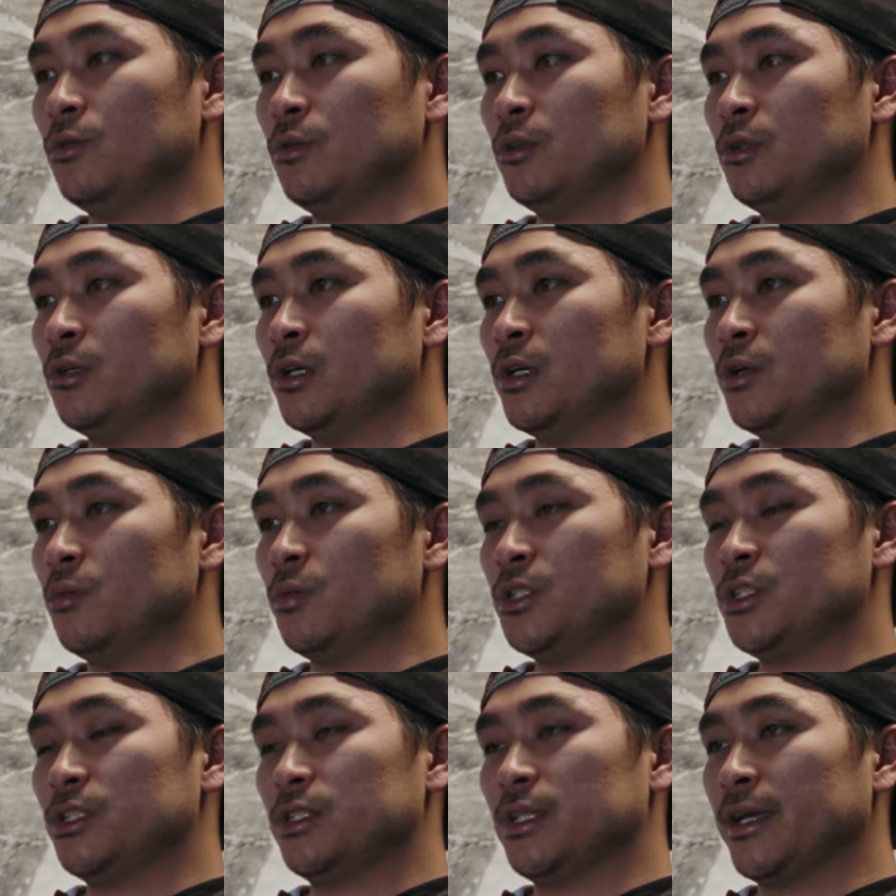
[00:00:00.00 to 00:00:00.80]
ulua,
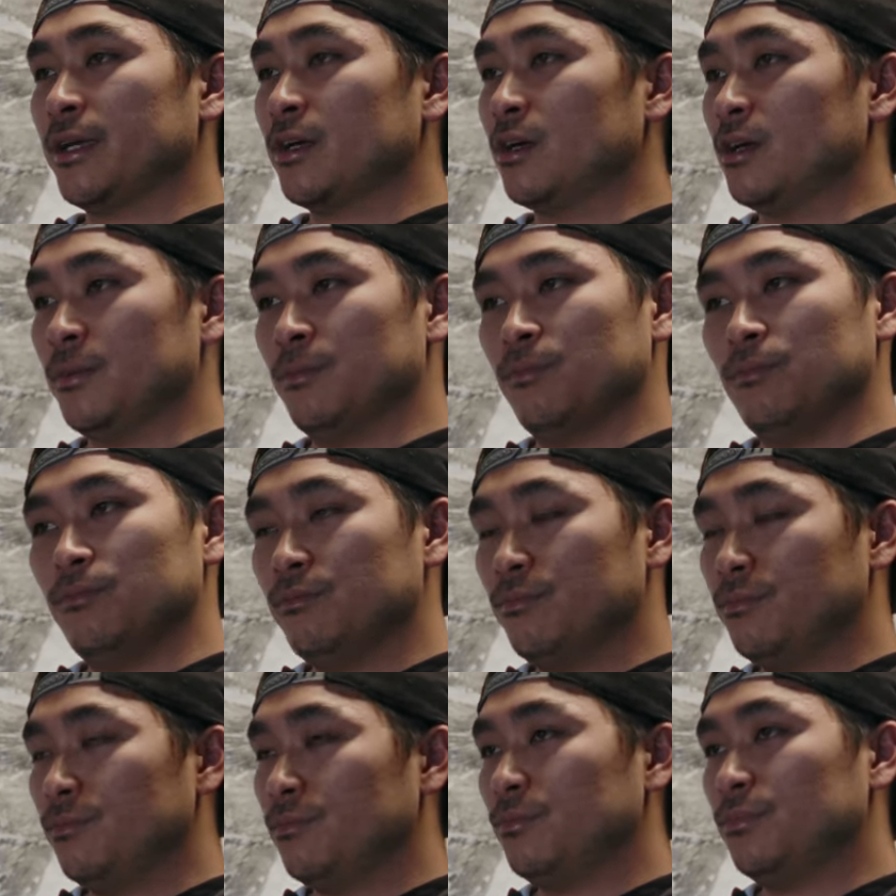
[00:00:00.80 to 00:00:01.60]
which is like a
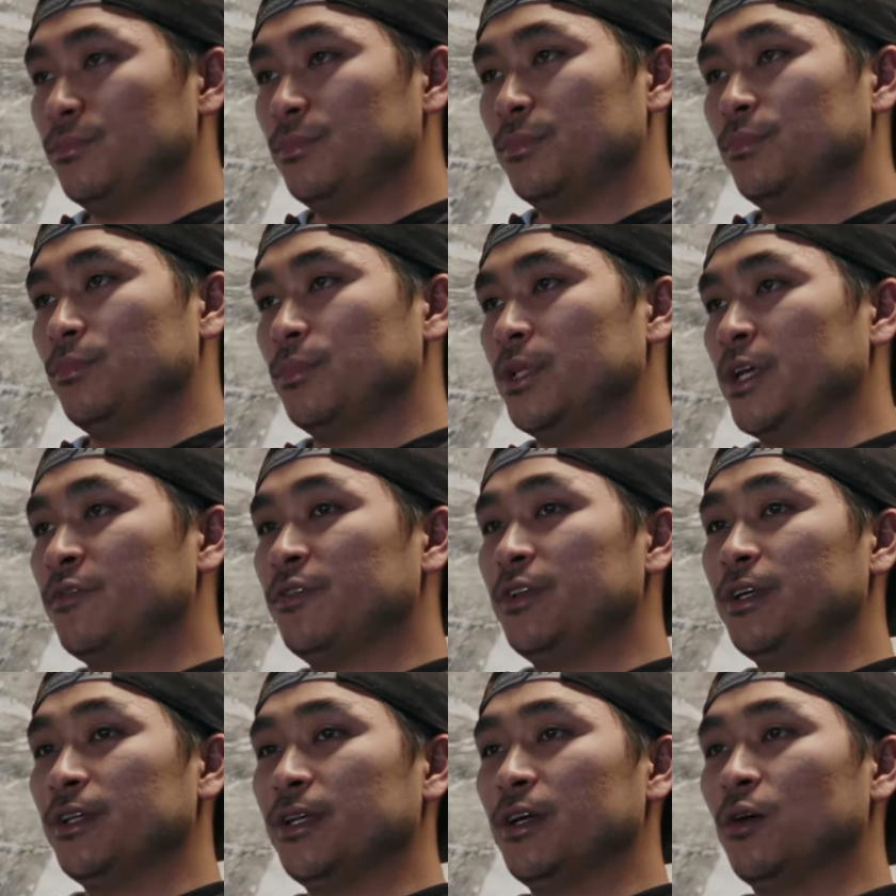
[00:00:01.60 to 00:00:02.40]

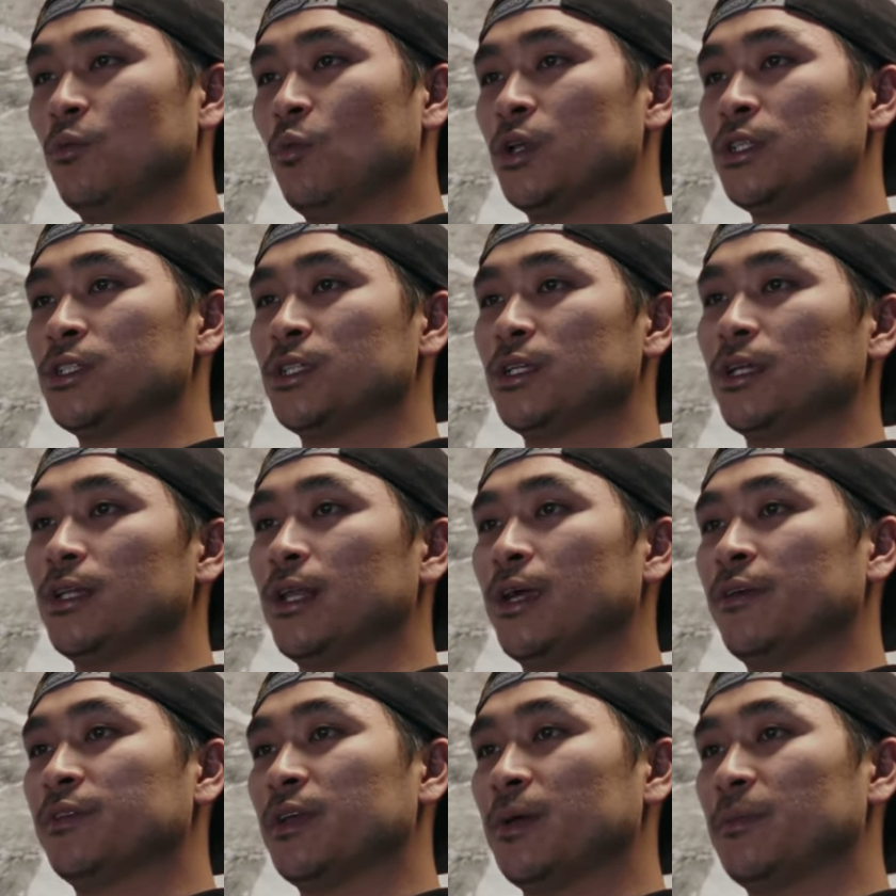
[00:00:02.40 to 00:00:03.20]
definitely a once in a
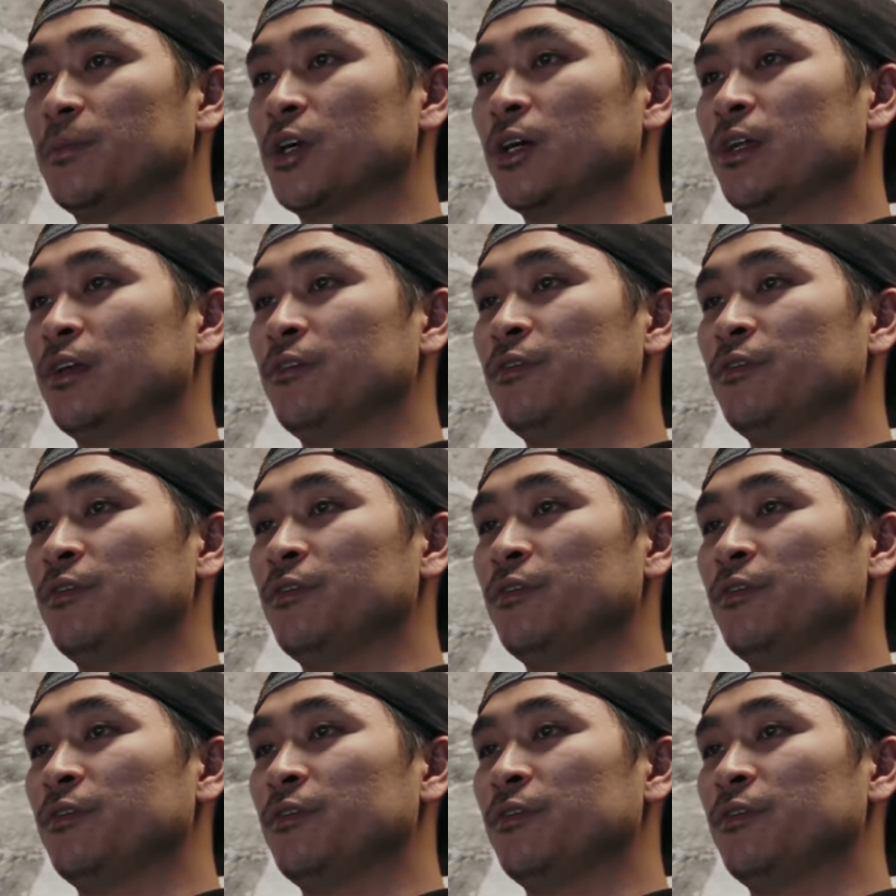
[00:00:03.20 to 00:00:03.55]
lifetime kind